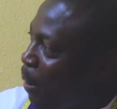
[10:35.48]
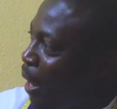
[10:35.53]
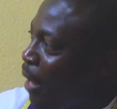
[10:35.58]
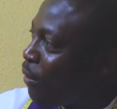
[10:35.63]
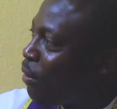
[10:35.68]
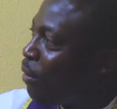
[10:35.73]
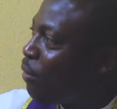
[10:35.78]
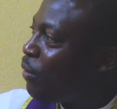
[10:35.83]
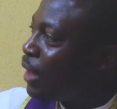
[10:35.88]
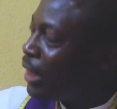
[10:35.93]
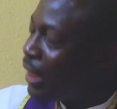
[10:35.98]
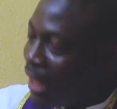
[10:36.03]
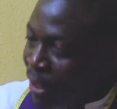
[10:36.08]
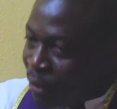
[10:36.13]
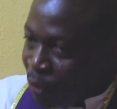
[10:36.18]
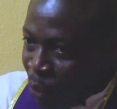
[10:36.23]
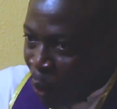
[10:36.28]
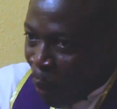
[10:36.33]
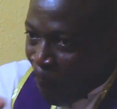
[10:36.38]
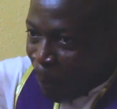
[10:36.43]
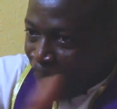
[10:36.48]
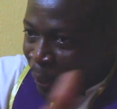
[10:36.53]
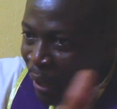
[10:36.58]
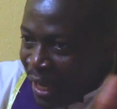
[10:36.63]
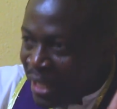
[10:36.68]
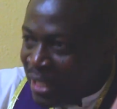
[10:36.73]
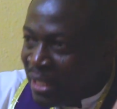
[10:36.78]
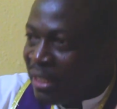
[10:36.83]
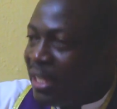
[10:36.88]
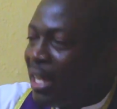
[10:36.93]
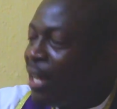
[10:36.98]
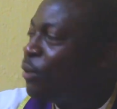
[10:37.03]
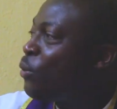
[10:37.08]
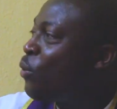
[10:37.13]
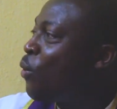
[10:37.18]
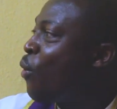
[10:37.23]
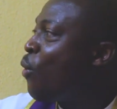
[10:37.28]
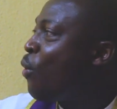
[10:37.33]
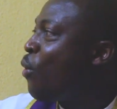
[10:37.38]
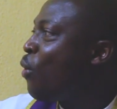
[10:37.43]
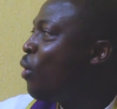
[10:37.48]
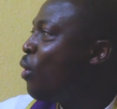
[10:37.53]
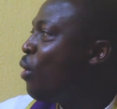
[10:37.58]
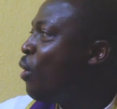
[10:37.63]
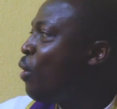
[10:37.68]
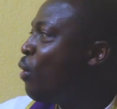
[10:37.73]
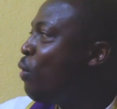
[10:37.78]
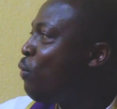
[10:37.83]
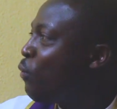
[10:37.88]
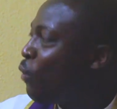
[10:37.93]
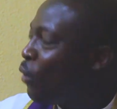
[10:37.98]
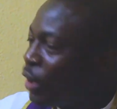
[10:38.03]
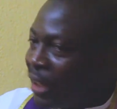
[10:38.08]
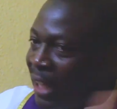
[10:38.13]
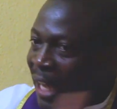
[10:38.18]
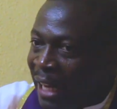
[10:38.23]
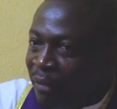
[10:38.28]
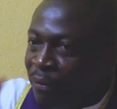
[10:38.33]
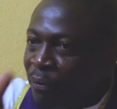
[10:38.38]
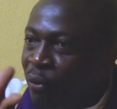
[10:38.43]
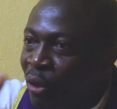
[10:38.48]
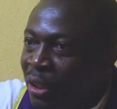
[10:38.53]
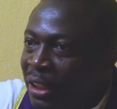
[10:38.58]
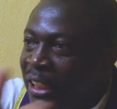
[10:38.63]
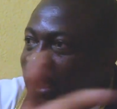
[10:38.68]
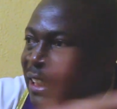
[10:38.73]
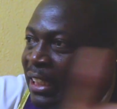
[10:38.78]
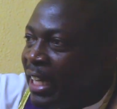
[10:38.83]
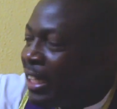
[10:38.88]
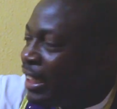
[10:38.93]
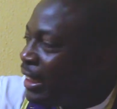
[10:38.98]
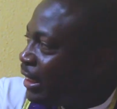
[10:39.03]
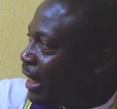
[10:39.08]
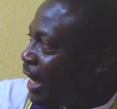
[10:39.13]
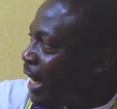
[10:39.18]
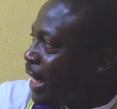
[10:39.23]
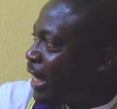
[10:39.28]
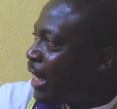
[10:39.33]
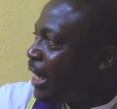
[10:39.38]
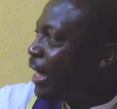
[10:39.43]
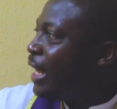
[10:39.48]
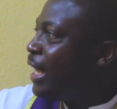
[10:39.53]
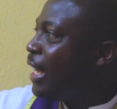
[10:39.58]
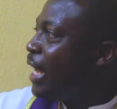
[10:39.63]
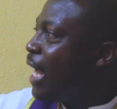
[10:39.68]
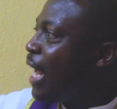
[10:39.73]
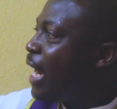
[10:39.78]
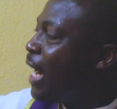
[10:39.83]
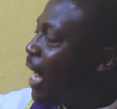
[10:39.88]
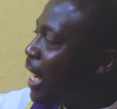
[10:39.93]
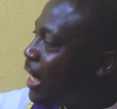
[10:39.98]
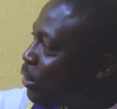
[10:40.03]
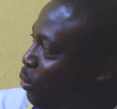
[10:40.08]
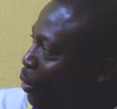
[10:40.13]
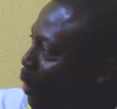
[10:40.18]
part of it. It opens the door for that 40 days journey. And Ash